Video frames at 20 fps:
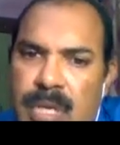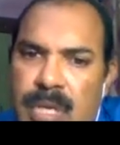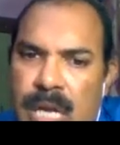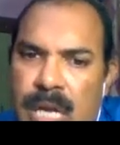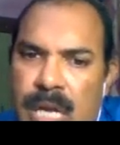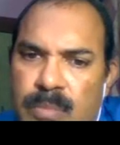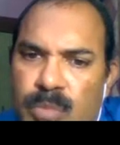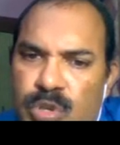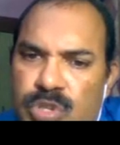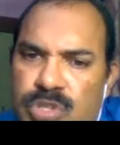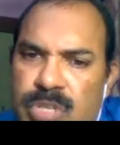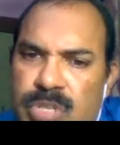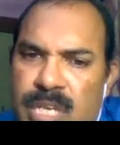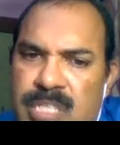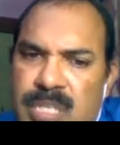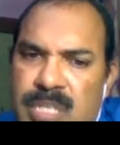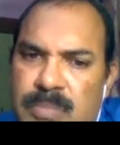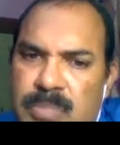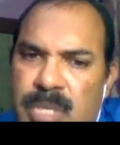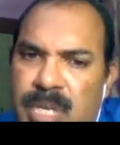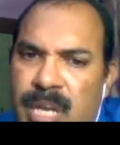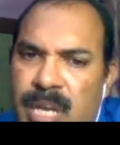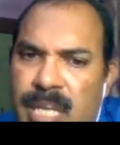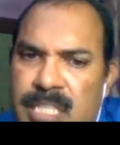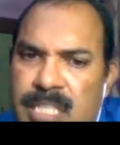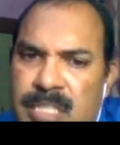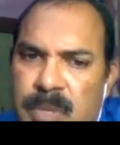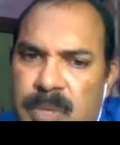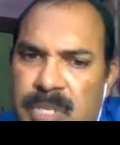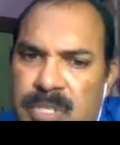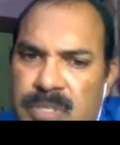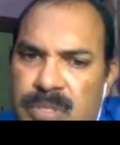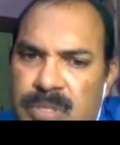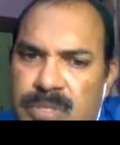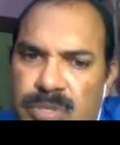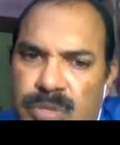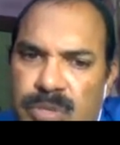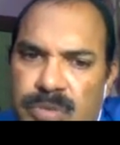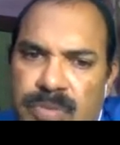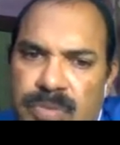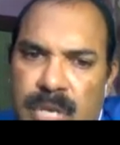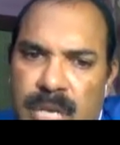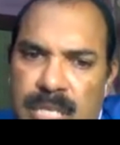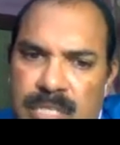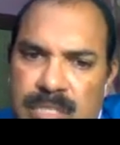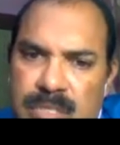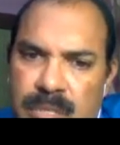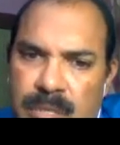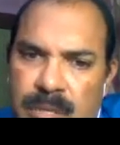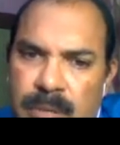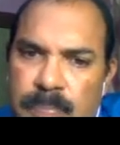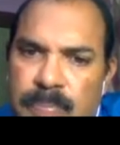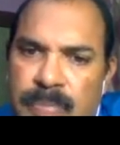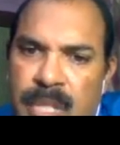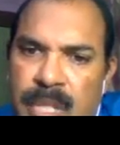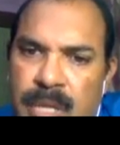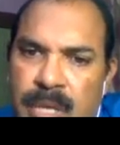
And most accepted classification so far is the